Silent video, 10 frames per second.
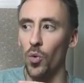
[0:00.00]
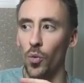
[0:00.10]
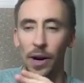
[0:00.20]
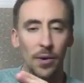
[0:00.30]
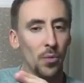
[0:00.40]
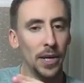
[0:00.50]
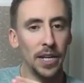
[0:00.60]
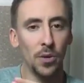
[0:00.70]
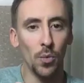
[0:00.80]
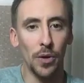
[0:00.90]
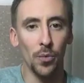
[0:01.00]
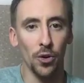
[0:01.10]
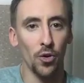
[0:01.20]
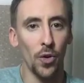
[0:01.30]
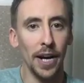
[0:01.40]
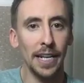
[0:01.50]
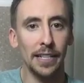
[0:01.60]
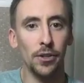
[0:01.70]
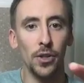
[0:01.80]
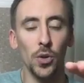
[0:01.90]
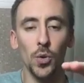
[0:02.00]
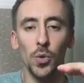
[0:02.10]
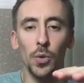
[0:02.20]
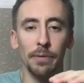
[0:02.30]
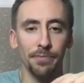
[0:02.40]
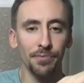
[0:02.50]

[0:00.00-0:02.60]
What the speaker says: we're trying to